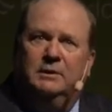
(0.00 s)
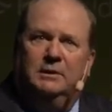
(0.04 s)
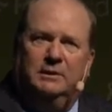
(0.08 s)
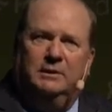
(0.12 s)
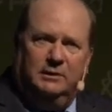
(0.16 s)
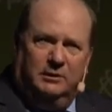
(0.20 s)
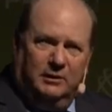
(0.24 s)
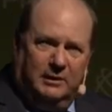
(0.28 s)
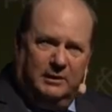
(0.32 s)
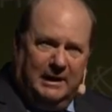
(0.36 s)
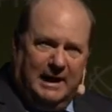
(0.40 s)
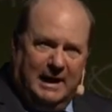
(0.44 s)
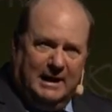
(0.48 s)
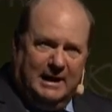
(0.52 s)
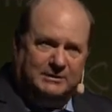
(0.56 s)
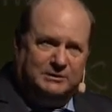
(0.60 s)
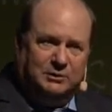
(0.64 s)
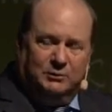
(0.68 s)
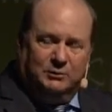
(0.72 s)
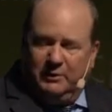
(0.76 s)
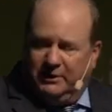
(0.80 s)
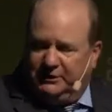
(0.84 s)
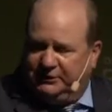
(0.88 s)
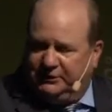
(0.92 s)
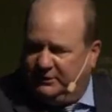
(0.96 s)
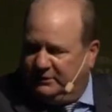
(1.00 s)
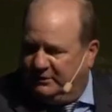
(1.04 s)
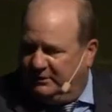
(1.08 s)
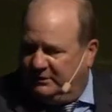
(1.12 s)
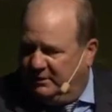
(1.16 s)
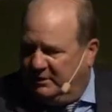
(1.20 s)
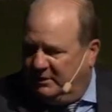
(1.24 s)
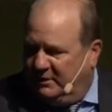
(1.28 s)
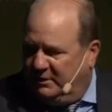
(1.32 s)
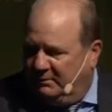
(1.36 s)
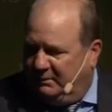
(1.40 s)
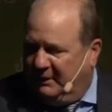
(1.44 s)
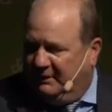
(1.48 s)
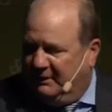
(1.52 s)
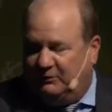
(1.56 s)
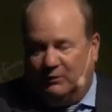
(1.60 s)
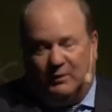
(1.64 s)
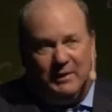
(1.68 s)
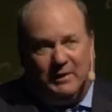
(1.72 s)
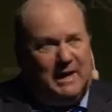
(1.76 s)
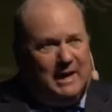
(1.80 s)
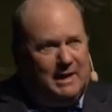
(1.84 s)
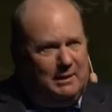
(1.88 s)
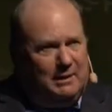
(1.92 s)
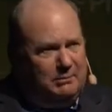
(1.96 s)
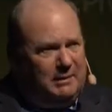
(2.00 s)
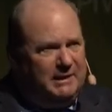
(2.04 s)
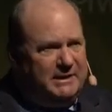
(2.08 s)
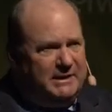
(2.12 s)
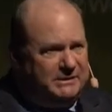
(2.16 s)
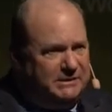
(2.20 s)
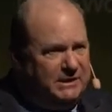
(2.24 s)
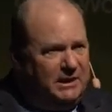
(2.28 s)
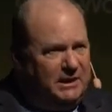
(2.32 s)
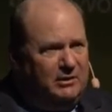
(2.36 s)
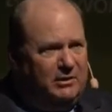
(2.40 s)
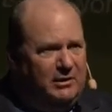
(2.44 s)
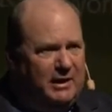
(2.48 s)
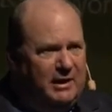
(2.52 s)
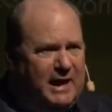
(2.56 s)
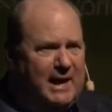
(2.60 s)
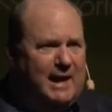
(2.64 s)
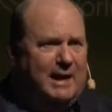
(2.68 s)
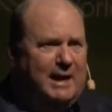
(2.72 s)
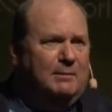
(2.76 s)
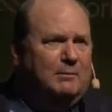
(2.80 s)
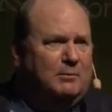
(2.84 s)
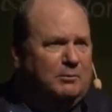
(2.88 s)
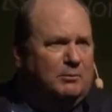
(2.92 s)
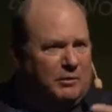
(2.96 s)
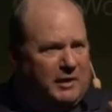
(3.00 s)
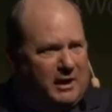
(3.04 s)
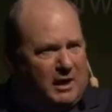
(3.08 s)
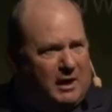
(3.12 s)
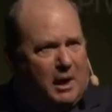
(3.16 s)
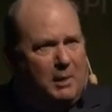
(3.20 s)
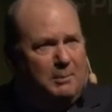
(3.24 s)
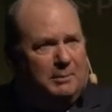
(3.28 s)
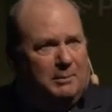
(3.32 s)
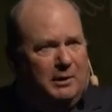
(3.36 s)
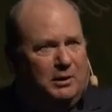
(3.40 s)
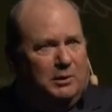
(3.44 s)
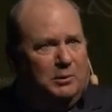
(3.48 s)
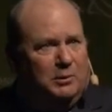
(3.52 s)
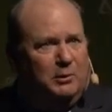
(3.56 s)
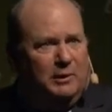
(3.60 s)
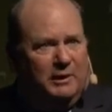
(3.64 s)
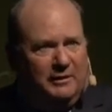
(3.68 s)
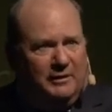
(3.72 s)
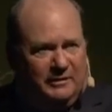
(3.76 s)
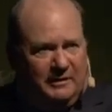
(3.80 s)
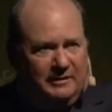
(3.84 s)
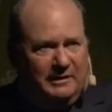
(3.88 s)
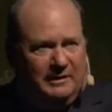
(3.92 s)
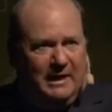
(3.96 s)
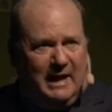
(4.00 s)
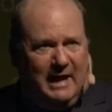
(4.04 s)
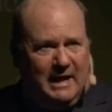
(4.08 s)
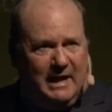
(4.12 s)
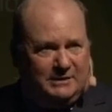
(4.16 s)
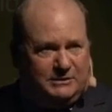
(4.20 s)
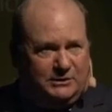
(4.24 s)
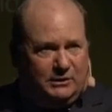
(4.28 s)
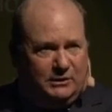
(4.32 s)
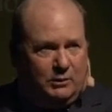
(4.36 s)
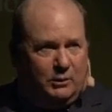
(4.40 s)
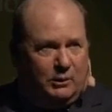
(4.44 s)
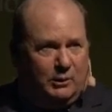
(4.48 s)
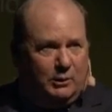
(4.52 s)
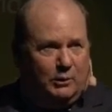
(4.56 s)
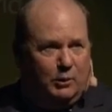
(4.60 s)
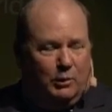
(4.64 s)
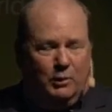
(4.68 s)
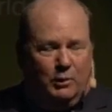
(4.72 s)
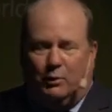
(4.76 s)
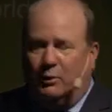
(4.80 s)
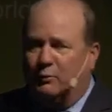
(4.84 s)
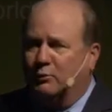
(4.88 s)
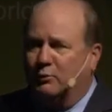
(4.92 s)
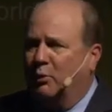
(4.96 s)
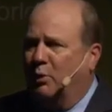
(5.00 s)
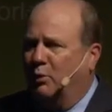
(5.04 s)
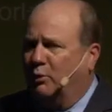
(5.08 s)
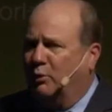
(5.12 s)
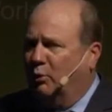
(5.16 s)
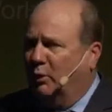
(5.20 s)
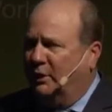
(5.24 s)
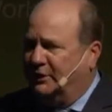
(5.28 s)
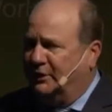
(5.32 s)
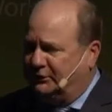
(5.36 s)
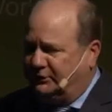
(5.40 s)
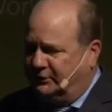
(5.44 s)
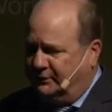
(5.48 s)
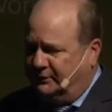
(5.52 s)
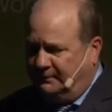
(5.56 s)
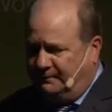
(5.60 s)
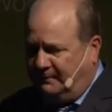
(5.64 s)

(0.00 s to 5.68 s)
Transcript: You can ask the question. If you can, please say your name, the company you're with, and then ask the quick question.